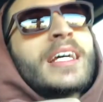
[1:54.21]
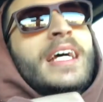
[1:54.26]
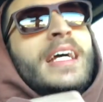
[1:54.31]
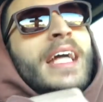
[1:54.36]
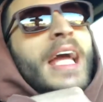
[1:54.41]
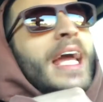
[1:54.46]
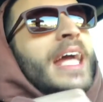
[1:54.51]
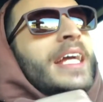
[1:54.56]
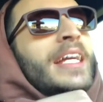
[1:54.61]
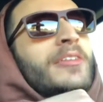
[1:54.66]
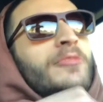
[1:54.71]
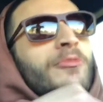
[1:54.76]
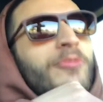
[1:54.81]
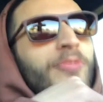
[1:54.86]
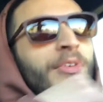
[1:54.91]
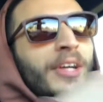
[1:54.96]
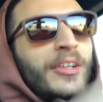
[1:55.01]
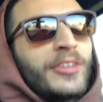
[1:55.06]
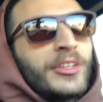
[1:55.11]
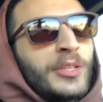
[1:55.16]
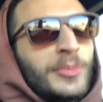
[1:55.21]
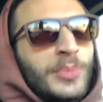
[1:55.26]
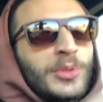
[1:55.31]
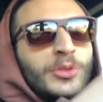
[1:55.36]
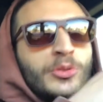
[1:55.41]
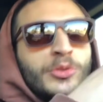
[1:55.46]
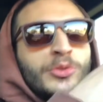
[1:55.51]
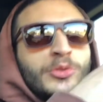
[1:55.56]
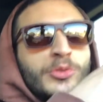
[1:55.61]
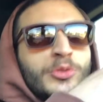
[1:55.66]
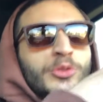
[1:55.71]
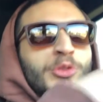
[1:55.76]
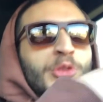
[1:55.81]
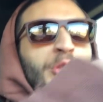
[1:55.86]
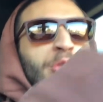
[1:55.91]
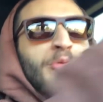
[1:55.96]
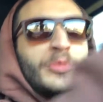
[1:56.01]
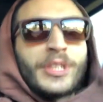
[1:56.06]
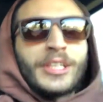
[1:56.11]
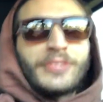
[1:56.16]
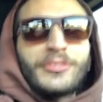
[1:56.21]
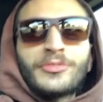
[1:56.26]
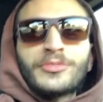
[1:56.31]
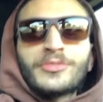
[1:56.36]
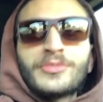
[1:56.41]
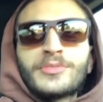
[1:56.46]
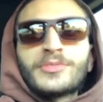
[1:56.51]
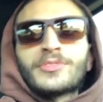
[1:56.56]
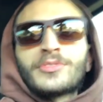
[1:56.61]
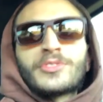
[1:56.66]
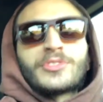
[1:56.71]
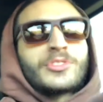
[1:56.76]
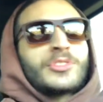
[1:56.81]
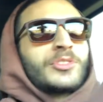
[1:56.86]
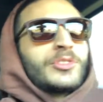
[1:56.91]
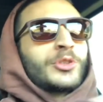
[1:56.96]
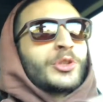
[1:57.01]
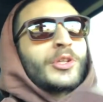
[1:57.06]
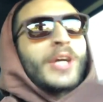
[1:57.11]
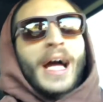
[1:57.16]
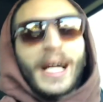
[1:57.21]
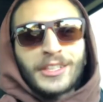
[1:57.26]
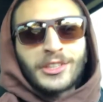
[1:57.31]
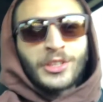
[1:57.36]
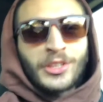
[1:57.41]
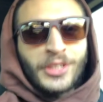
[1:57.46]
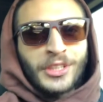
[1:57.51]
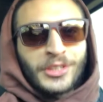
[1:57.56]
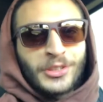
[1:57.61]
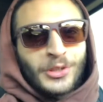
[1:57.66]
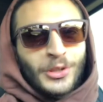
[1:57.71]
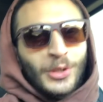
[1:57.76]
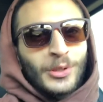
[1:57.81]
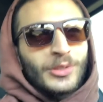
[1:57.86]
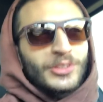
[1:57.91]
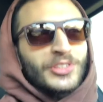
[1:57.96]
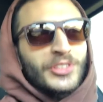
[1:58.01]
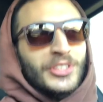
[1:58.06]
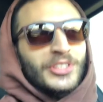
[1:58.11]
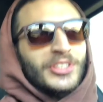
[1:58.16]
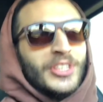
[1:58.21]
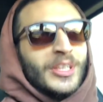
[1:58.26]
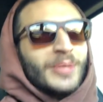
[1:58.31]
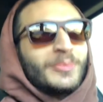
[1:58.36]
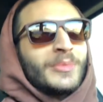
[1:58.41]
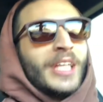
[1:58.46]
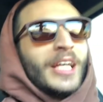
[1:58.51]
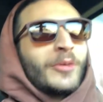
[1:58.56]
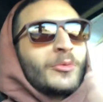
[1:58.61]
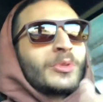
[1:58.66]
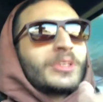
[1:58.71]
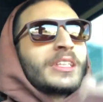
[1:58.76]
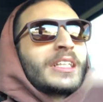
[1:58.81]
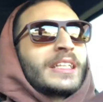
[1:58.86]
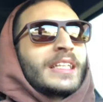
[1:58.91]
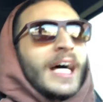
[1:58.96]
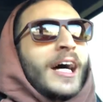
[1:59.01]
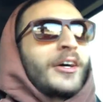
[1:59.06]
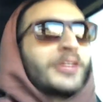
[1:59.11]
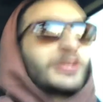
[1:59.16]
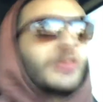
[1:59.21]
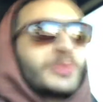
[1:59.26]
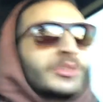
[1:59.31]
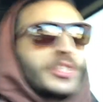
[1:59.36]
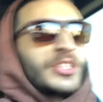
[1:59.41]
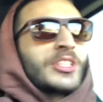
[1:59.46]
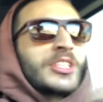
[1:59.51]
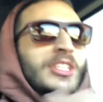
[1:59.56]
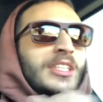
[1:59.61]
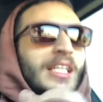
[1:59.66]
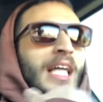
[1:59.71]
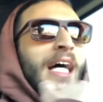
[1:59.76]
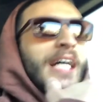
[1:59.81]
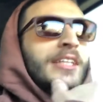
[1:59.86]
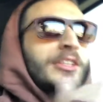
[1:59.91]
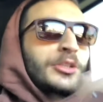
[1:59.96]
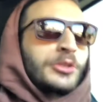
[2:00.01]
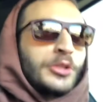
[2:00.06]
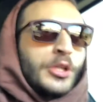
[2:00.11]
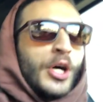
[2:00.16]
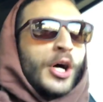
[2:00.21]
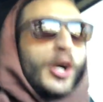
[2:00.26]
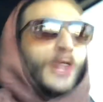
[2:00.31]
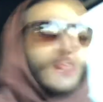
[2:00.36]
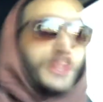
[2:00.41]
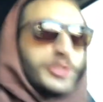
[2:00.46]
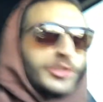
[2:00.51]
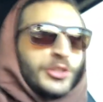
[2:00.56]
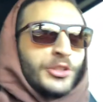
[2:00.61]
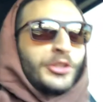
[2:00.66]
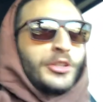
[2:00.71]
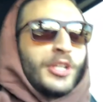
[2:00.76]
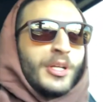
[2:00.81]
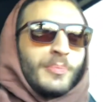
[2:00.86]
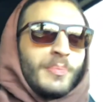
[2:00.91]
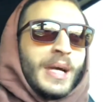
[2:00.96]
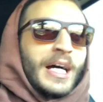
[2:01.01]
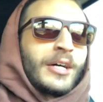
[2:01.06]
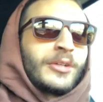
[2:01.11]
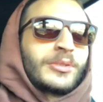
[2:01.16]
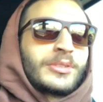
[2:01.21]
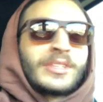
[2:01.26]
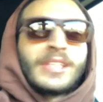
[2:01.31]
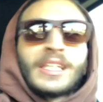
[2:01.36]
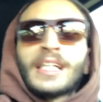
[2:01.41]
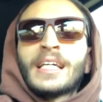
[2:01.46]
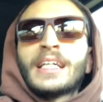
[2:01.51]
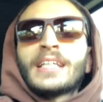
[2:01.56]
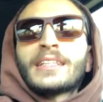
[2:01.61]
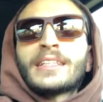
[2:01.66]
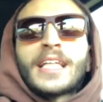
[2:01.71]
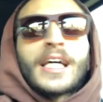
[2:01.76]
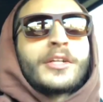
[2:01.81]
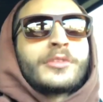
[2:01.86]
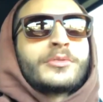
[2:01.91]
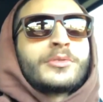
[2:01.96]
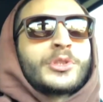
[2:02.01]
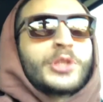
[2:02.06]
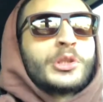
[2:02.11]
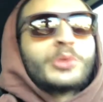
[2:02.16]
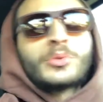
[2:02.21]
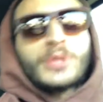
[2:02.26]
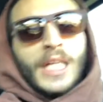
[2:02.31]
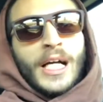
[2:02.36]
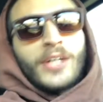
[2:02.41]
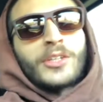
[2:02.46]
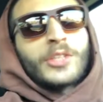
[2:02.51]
a variable drift traction control system that will allow you to slide the car a certain amount that you tell the